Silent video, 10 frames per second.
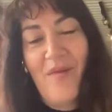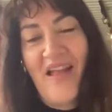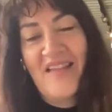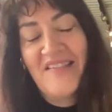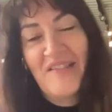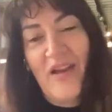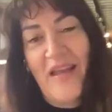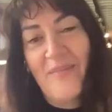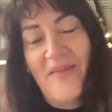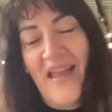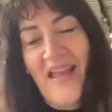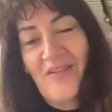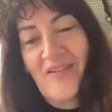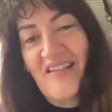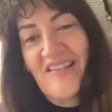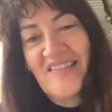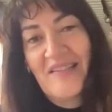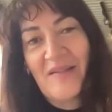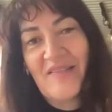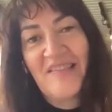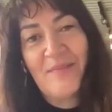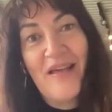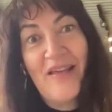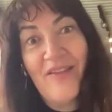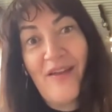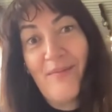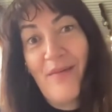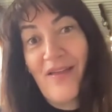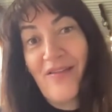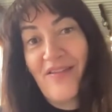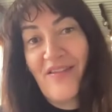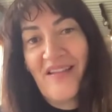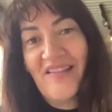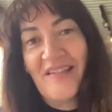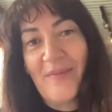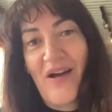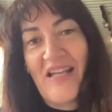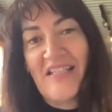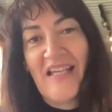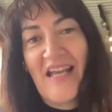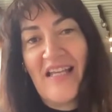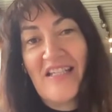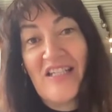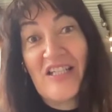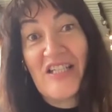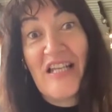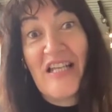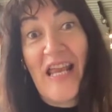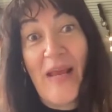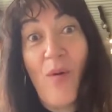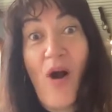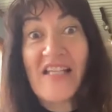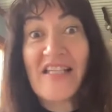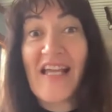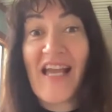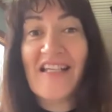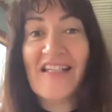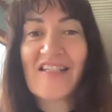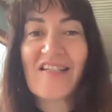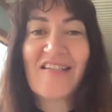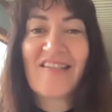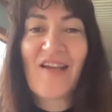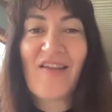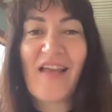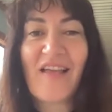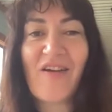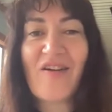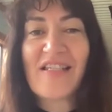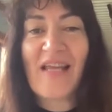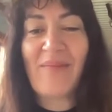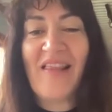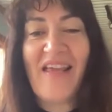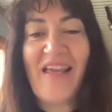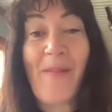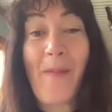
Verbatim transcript: my Instagram handle is Smith Myth, S M I T H M I T H. So they can contact me there.